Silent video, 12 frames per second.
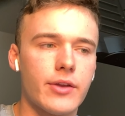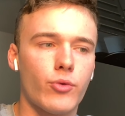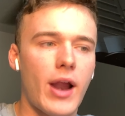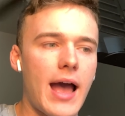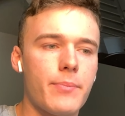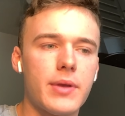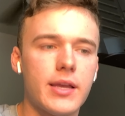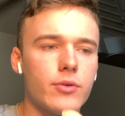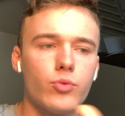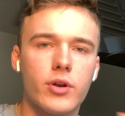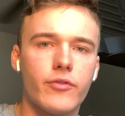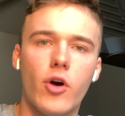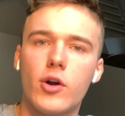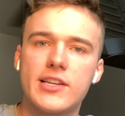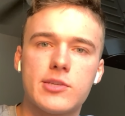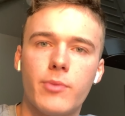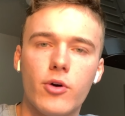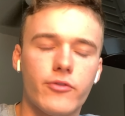and rapping would have already
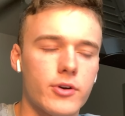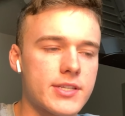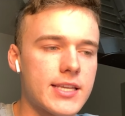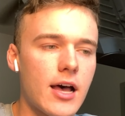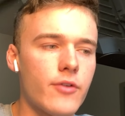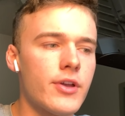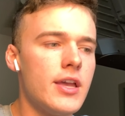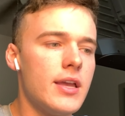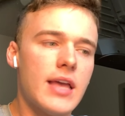spoke for itself.